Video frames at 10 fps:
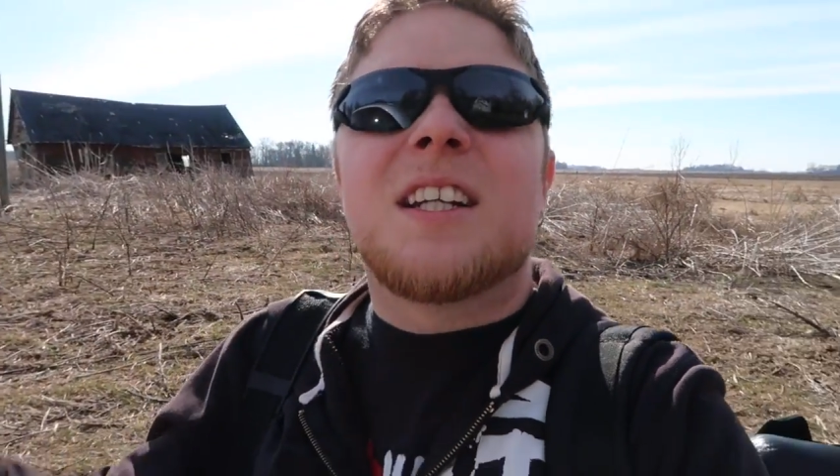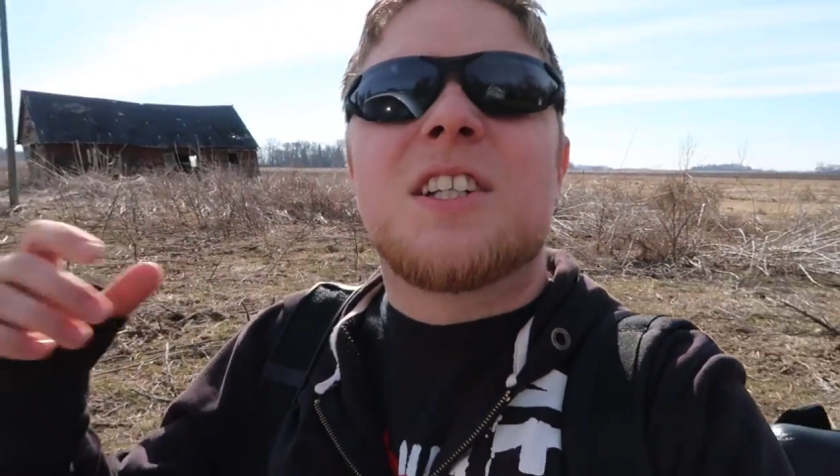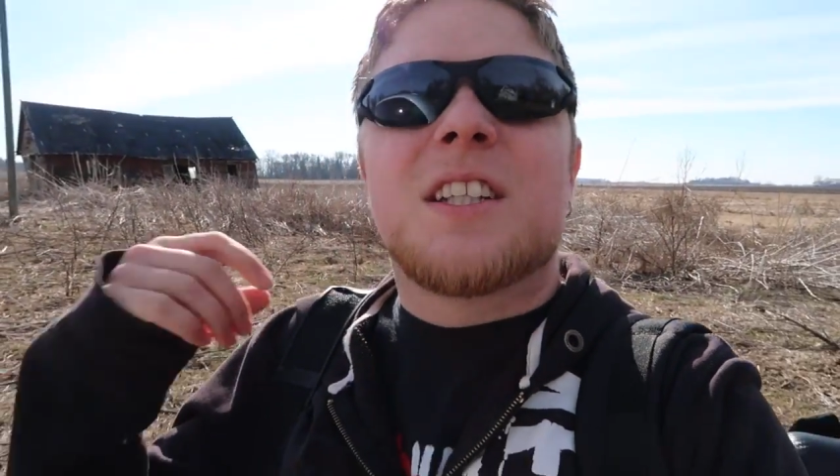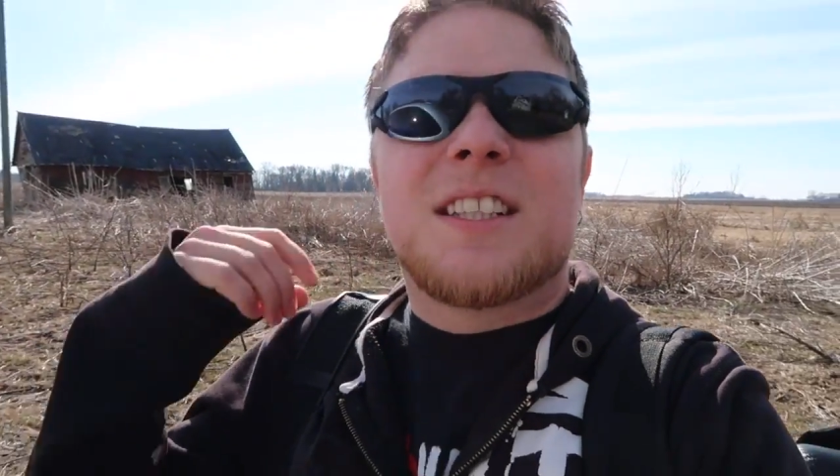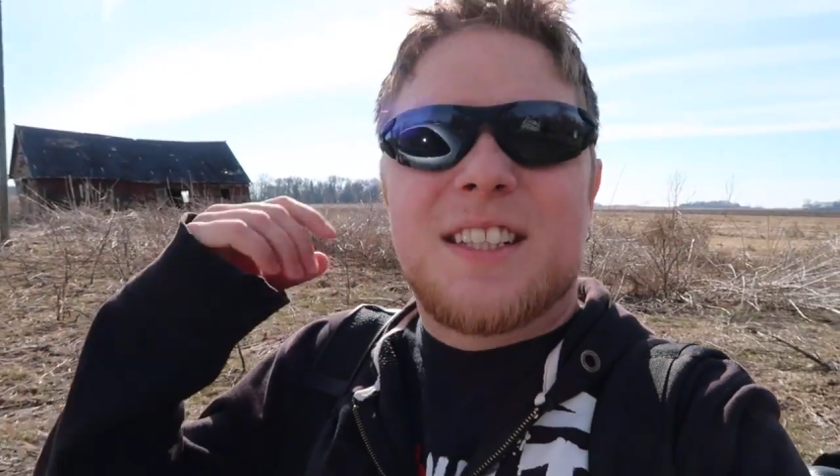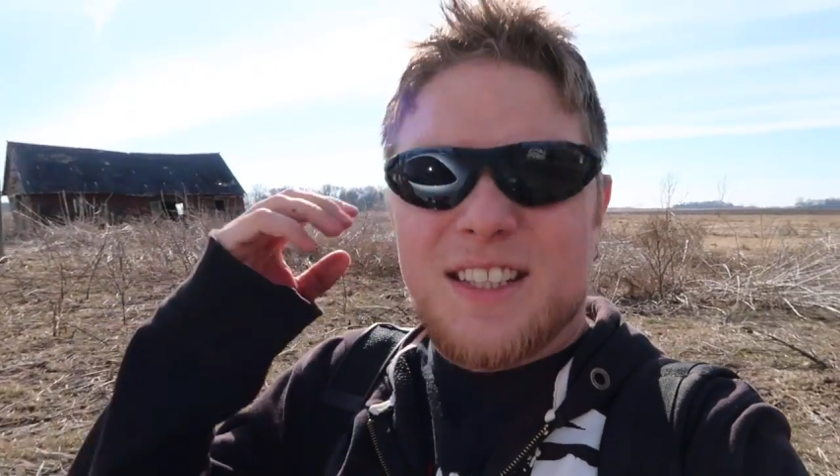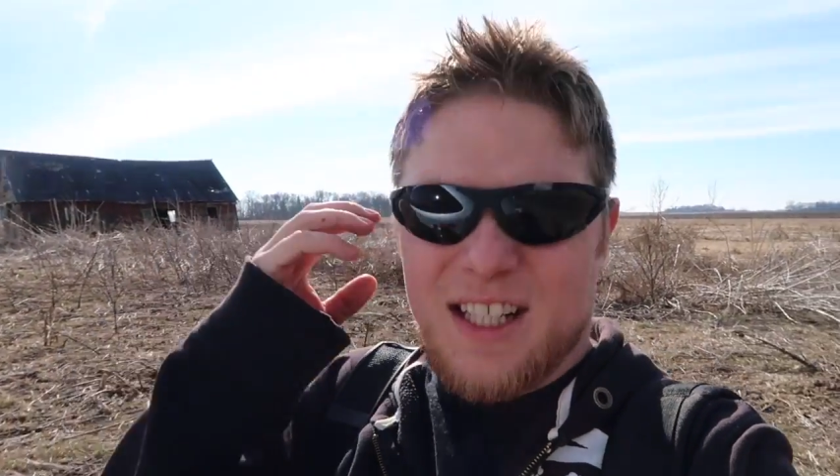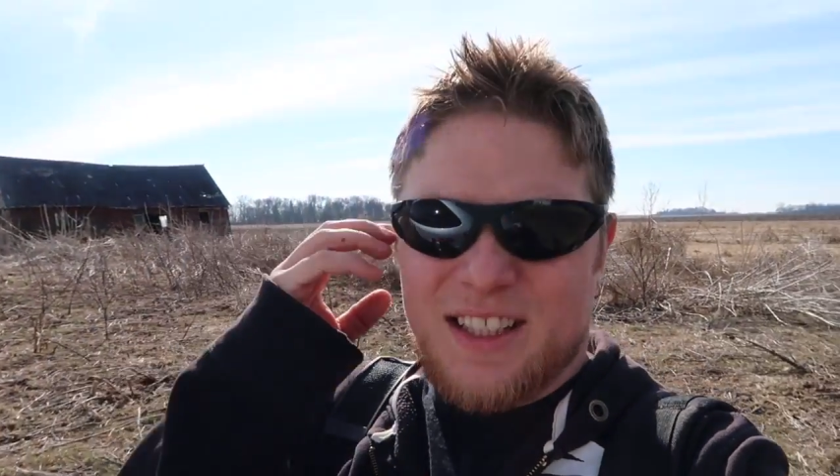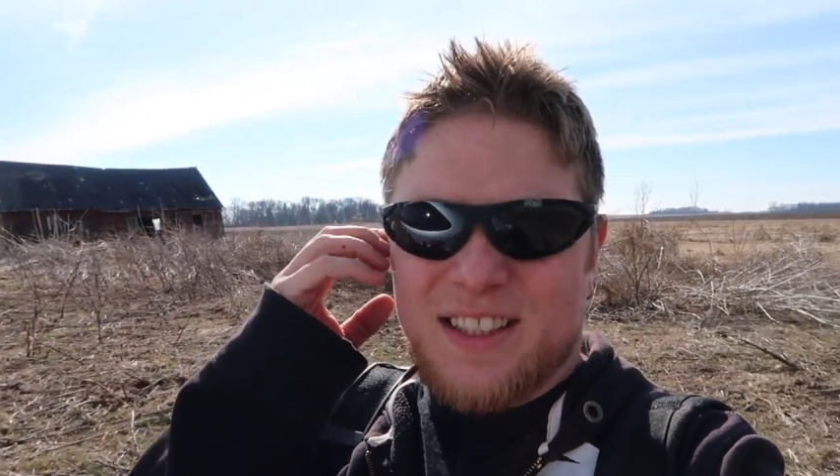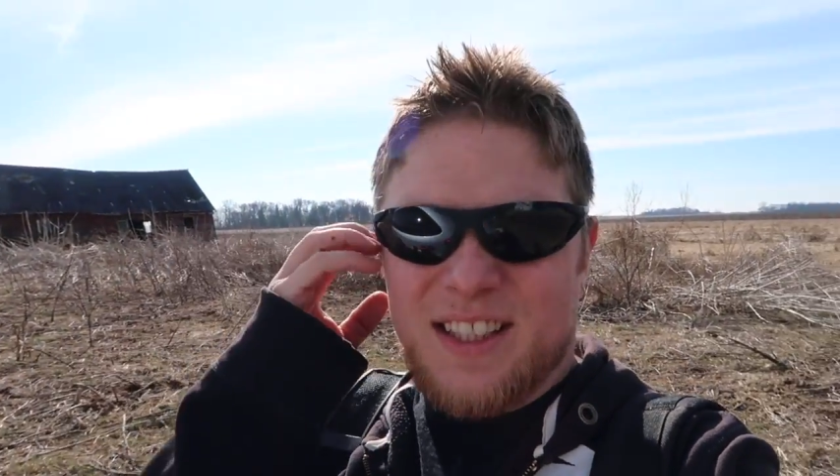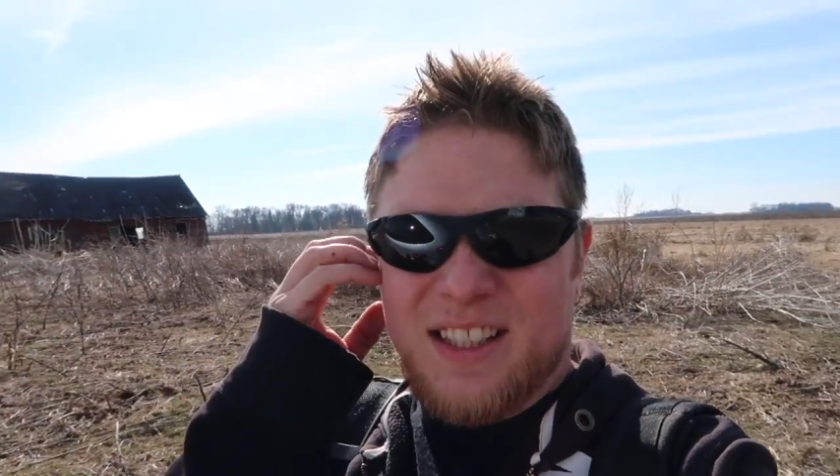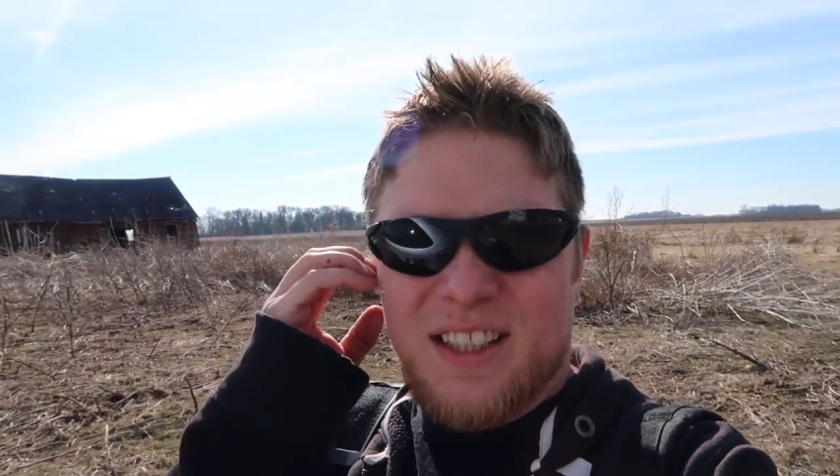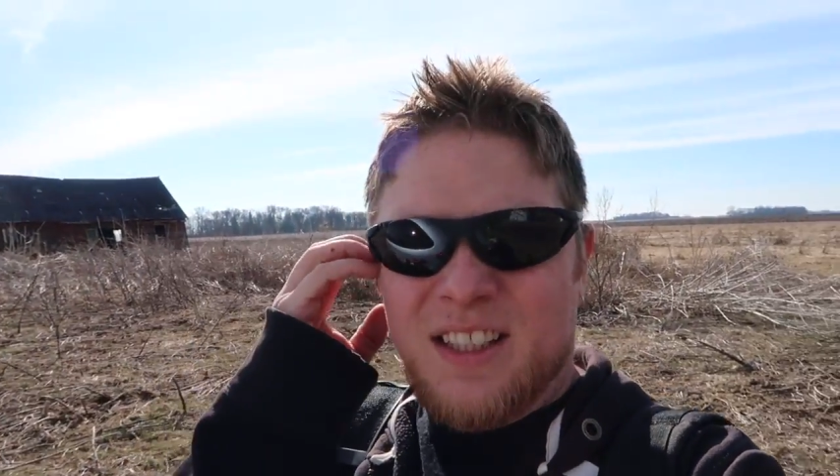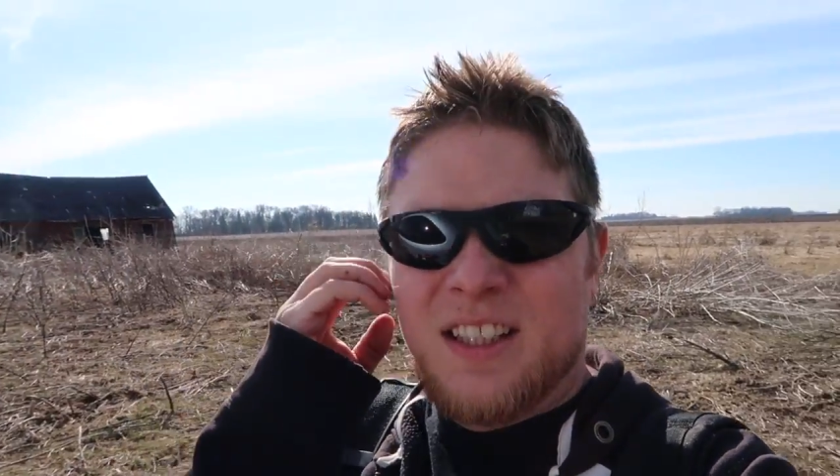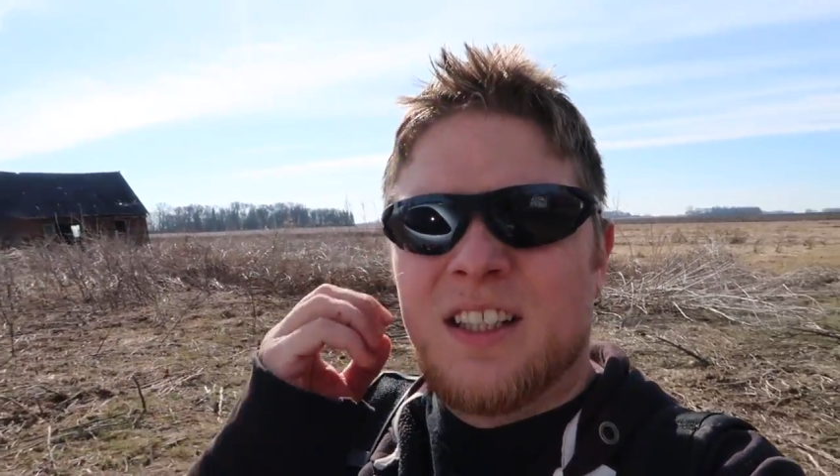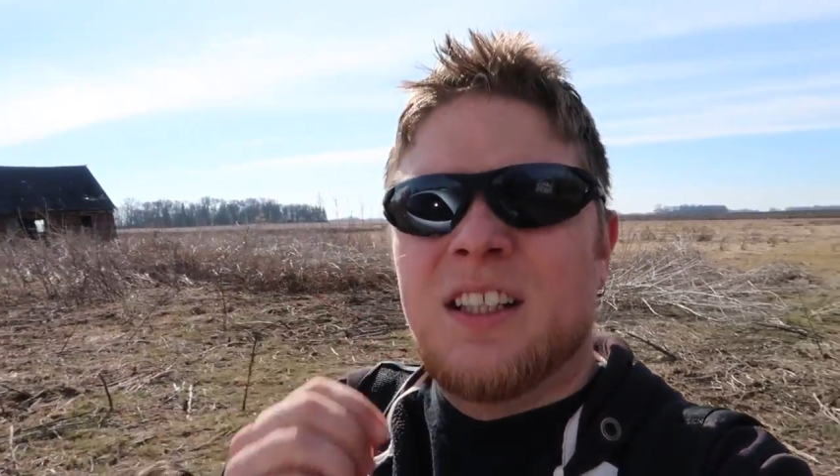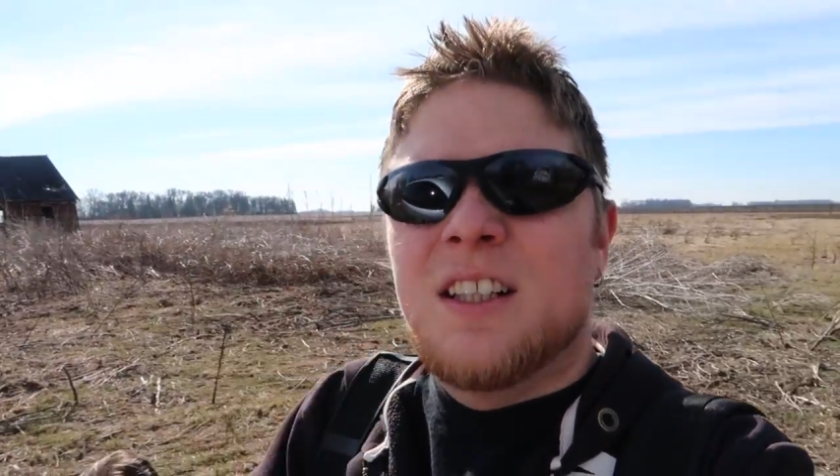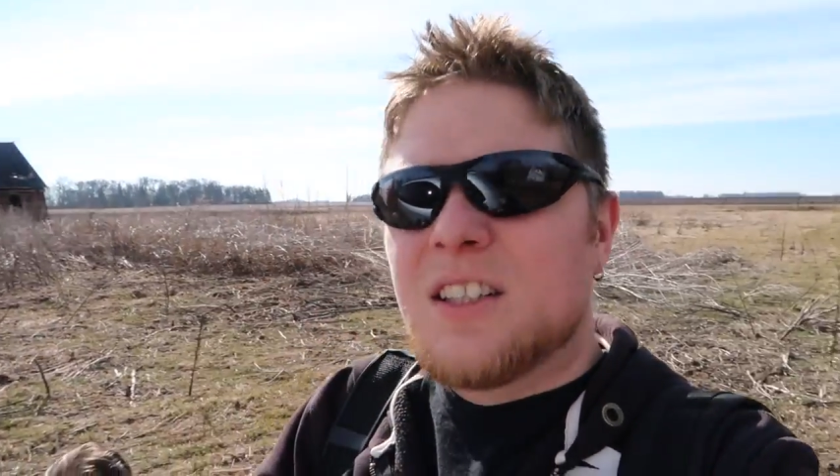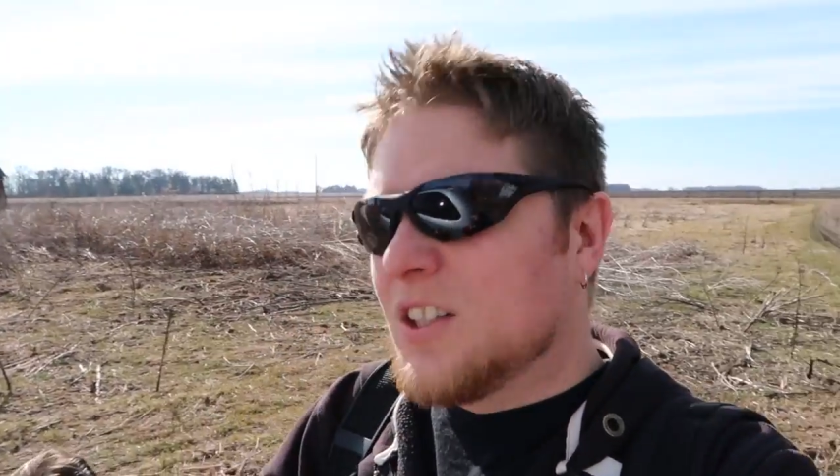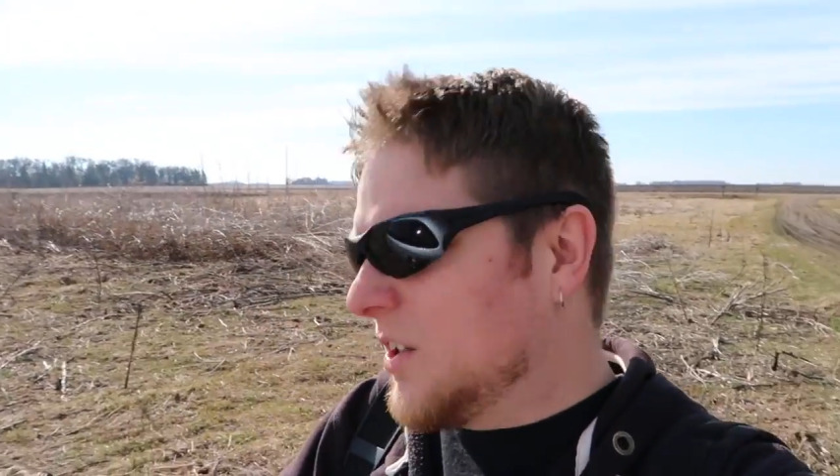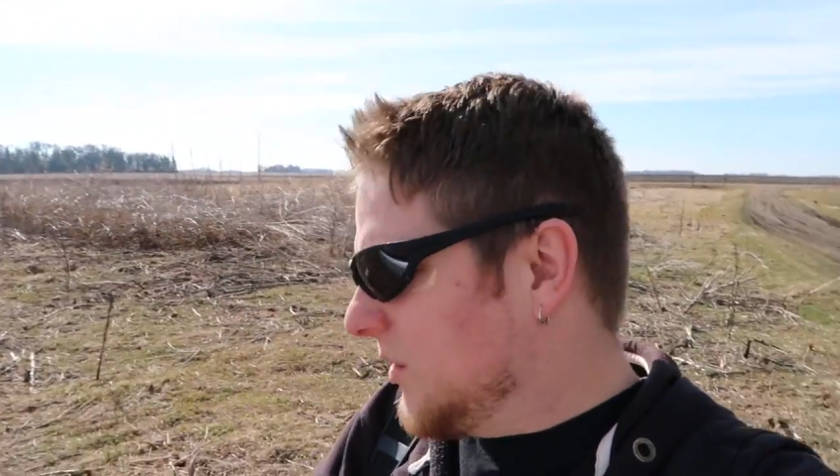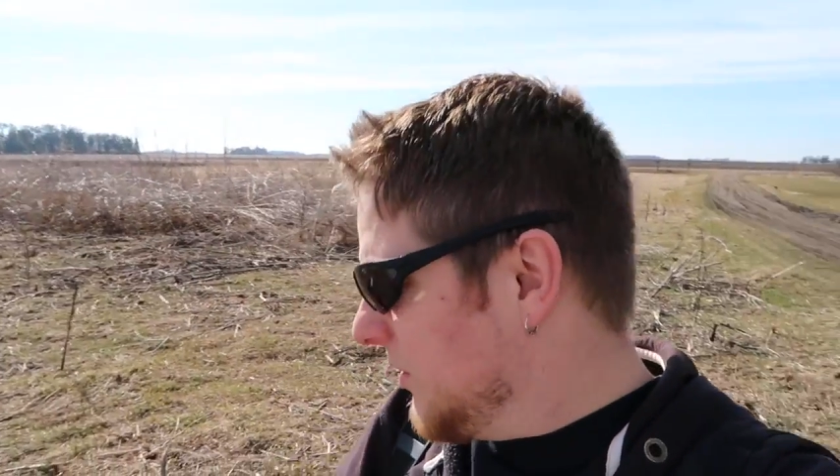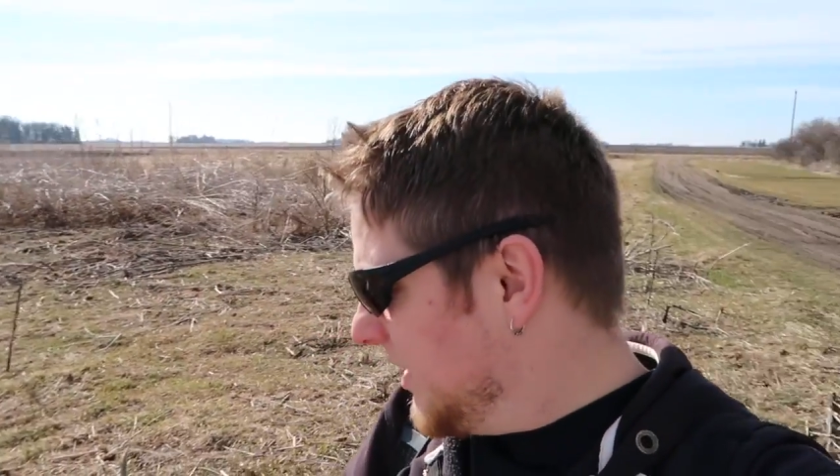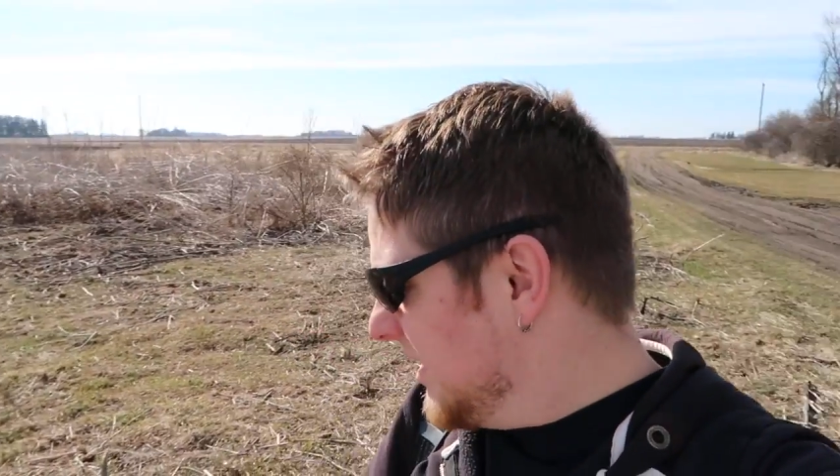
just sucks. So